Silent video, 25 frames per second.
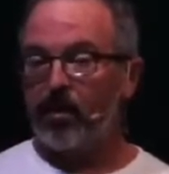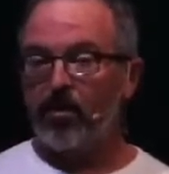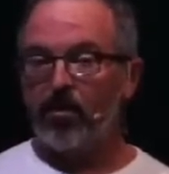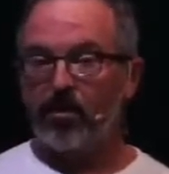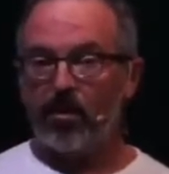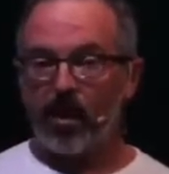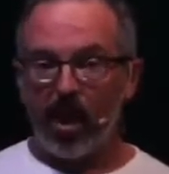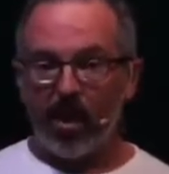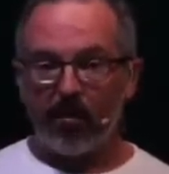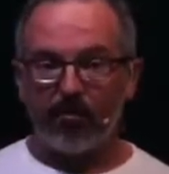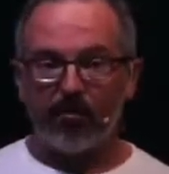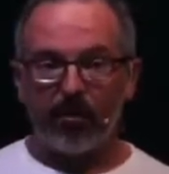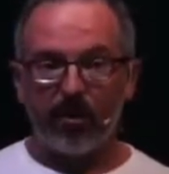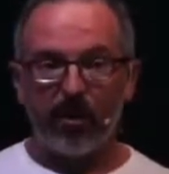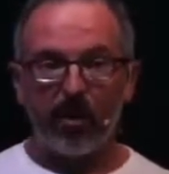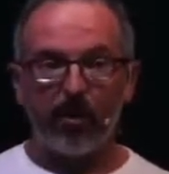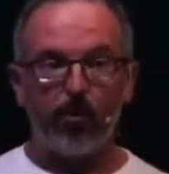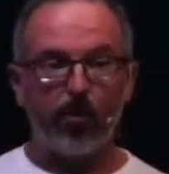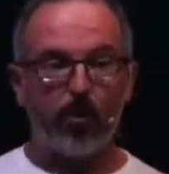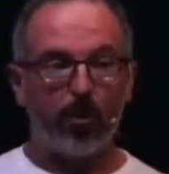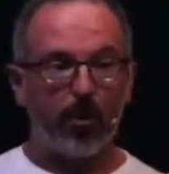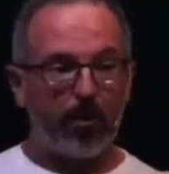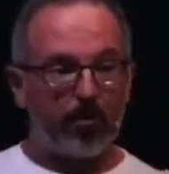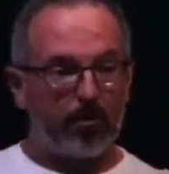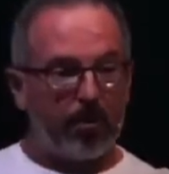Thankfully,
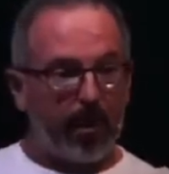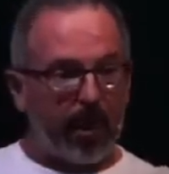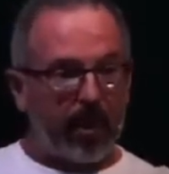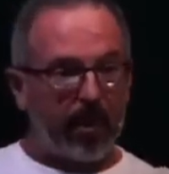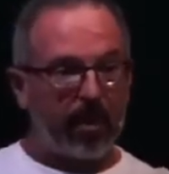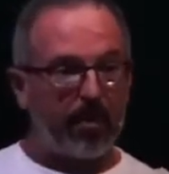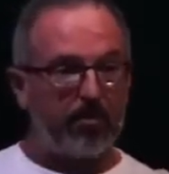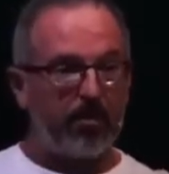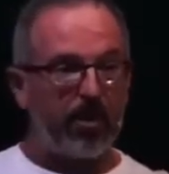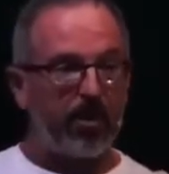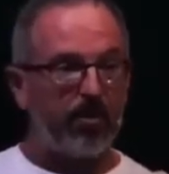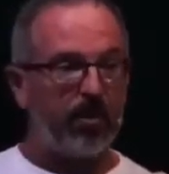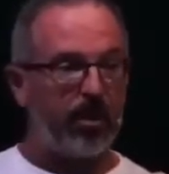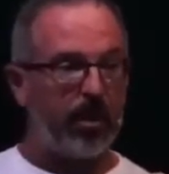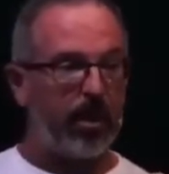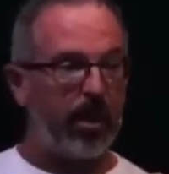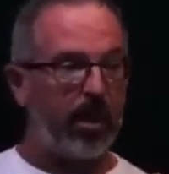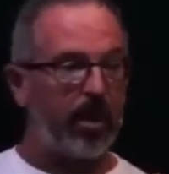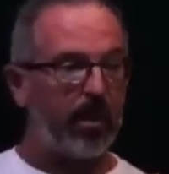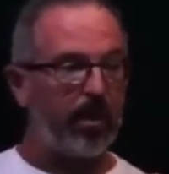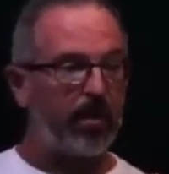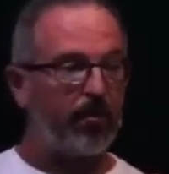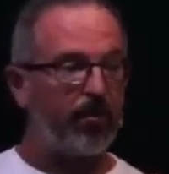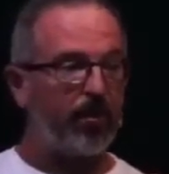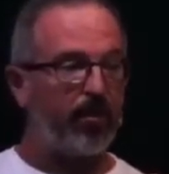we're a big
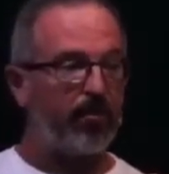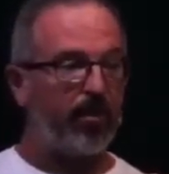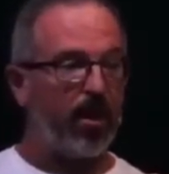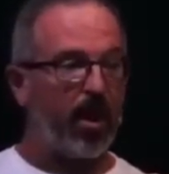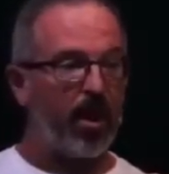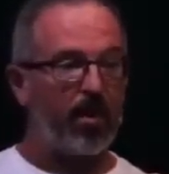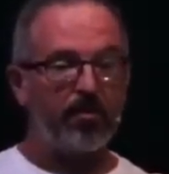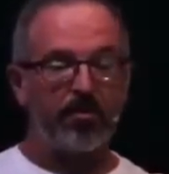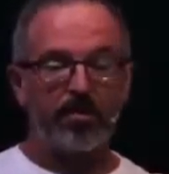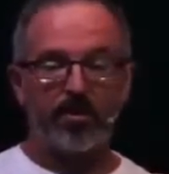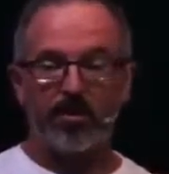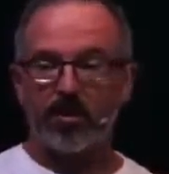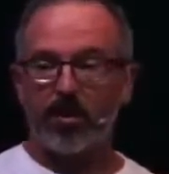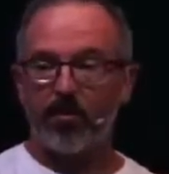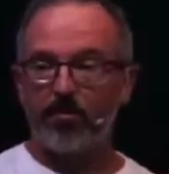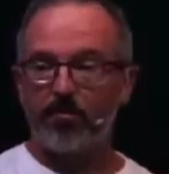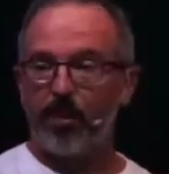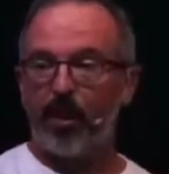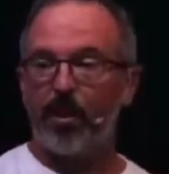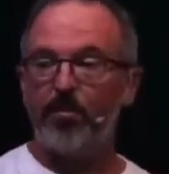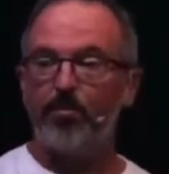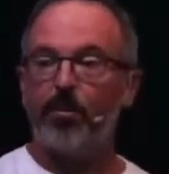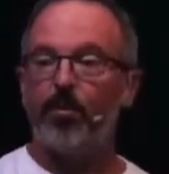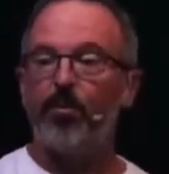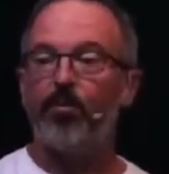community, and we've got some
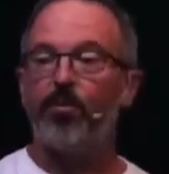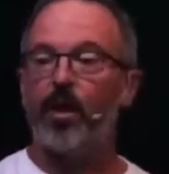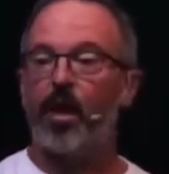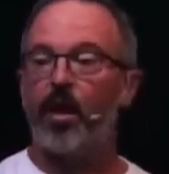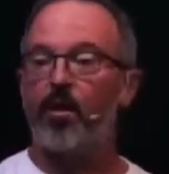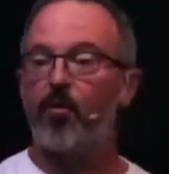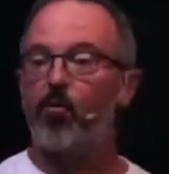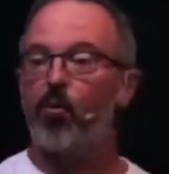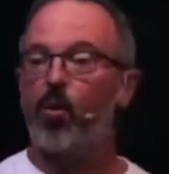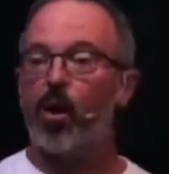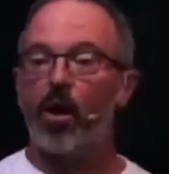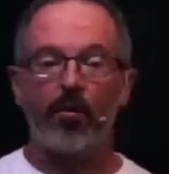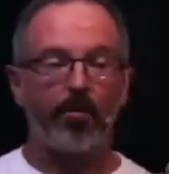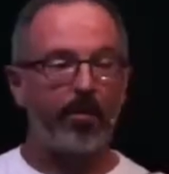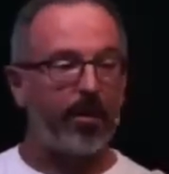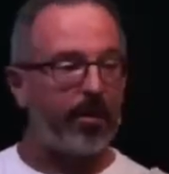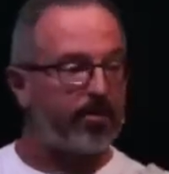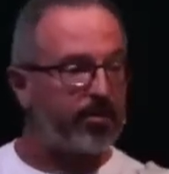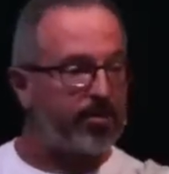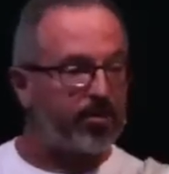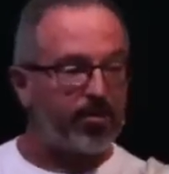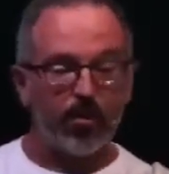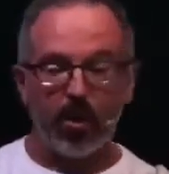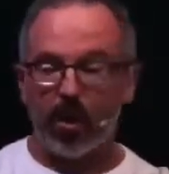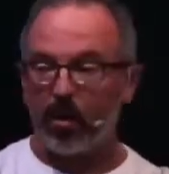people that while they're
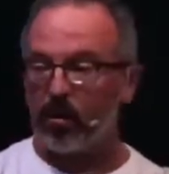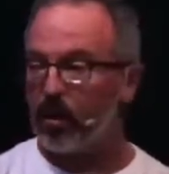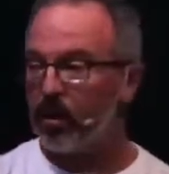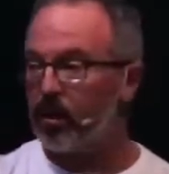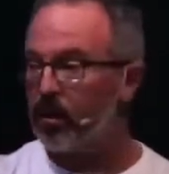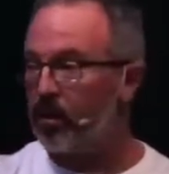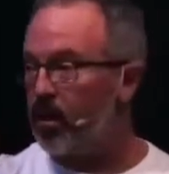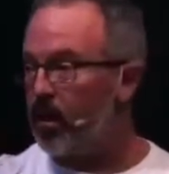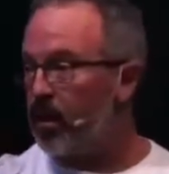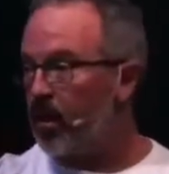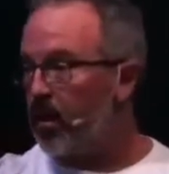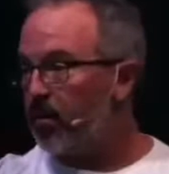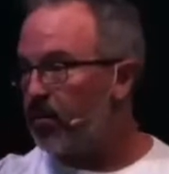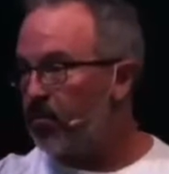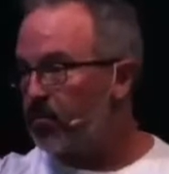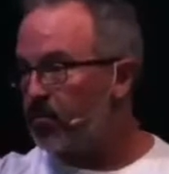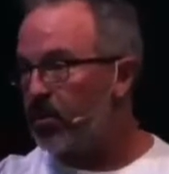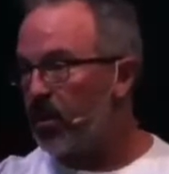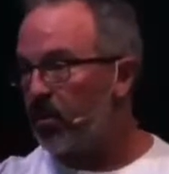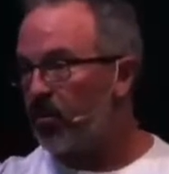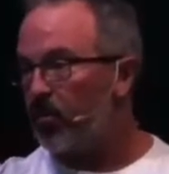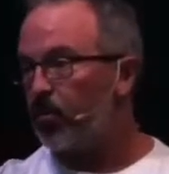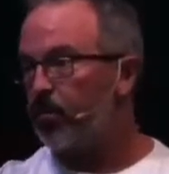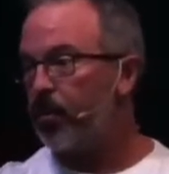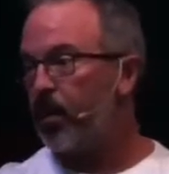struggling, there's
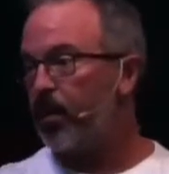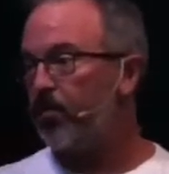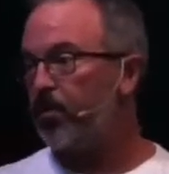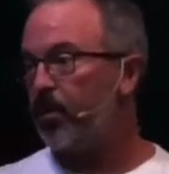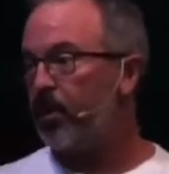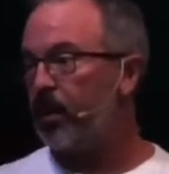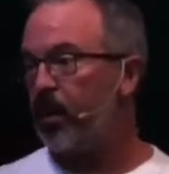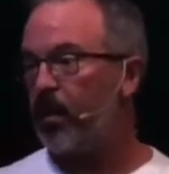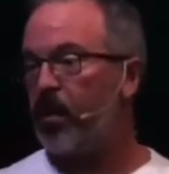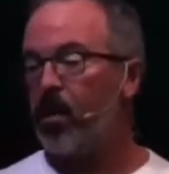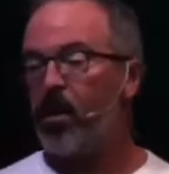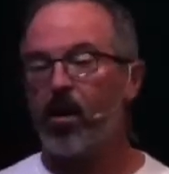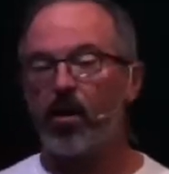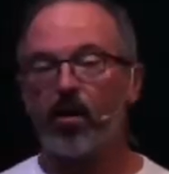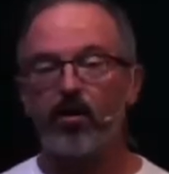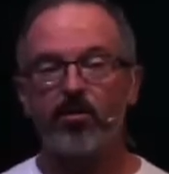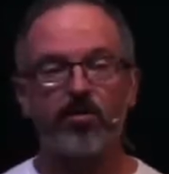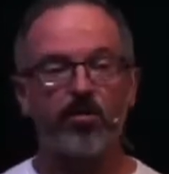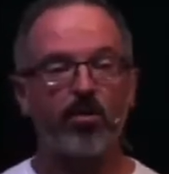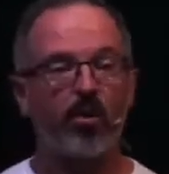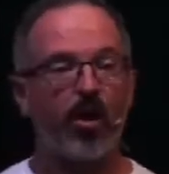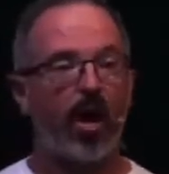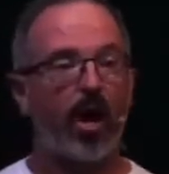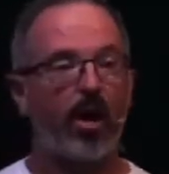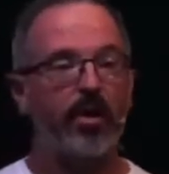other people that aren't.
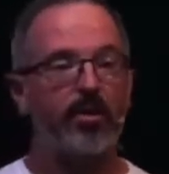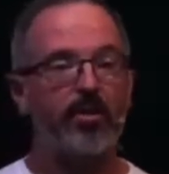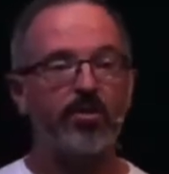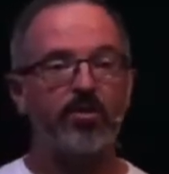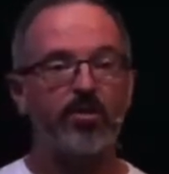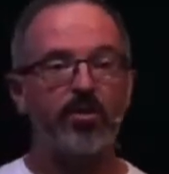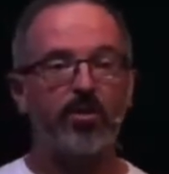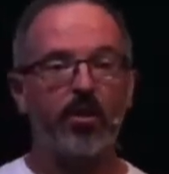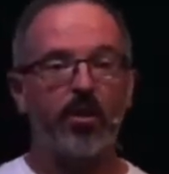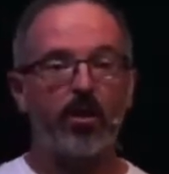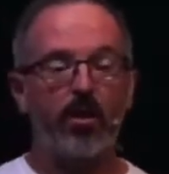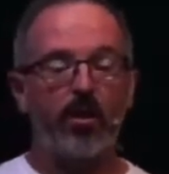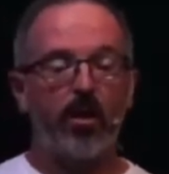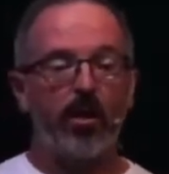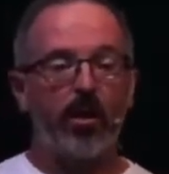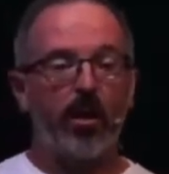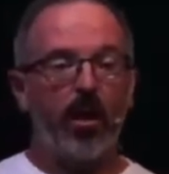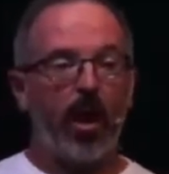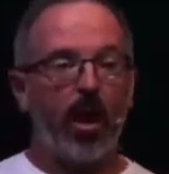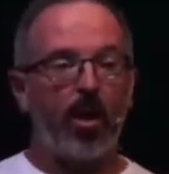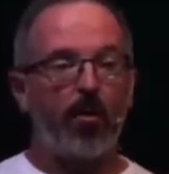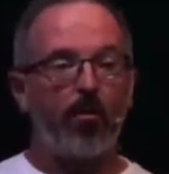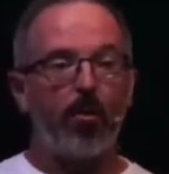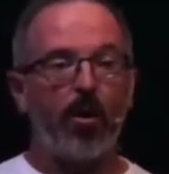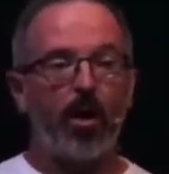So I
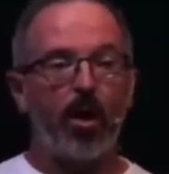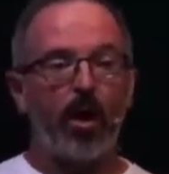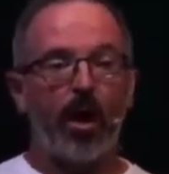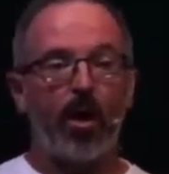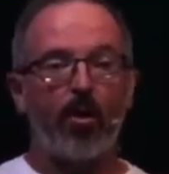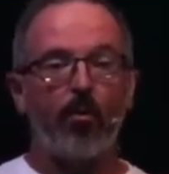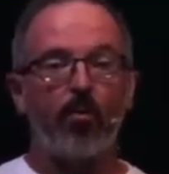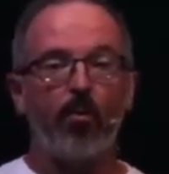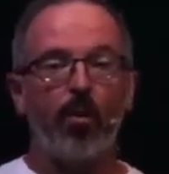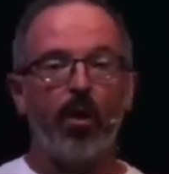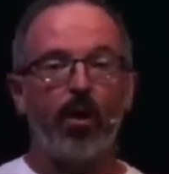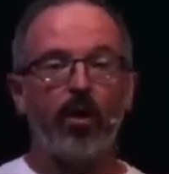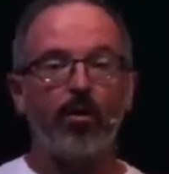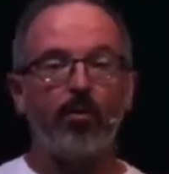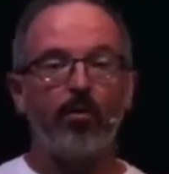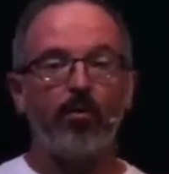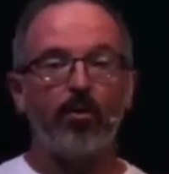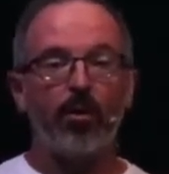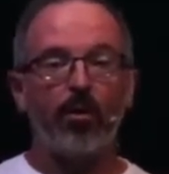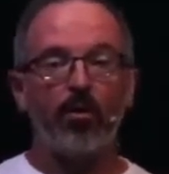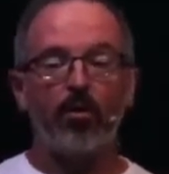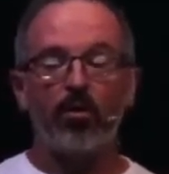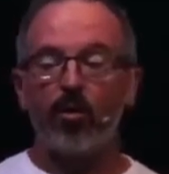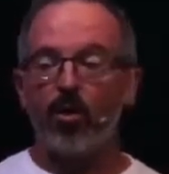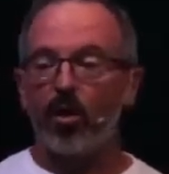want to
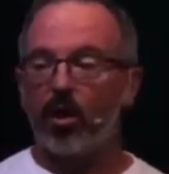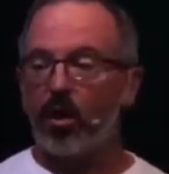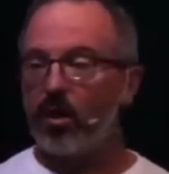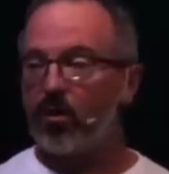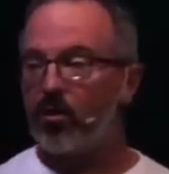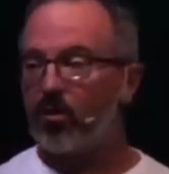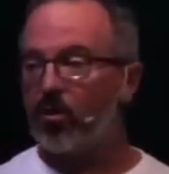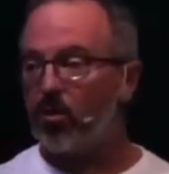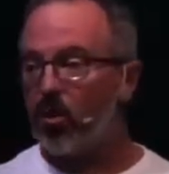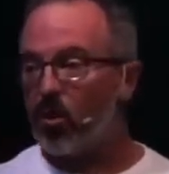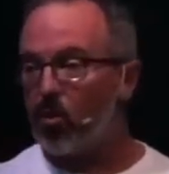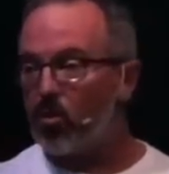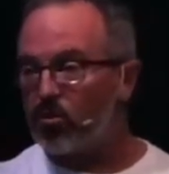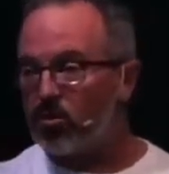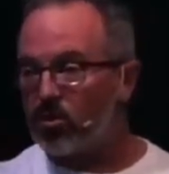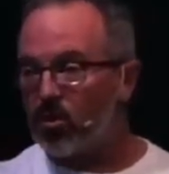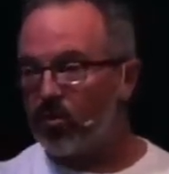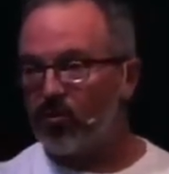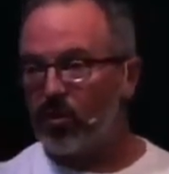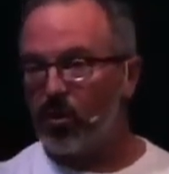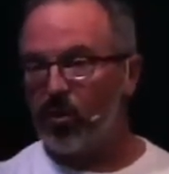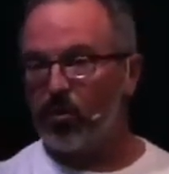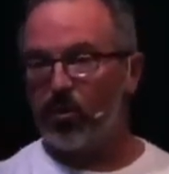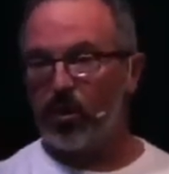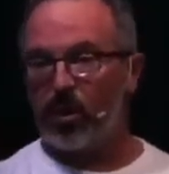look at those
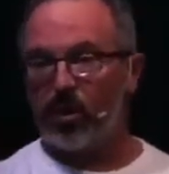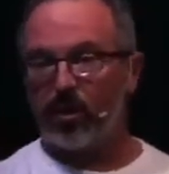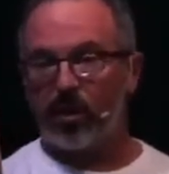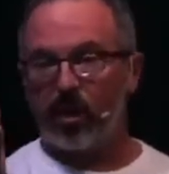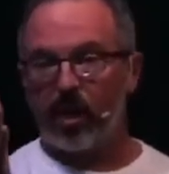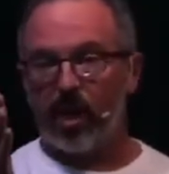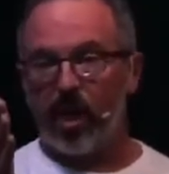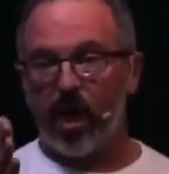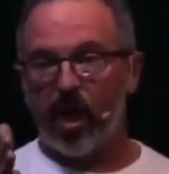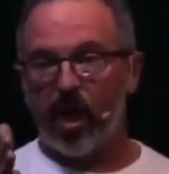of you in the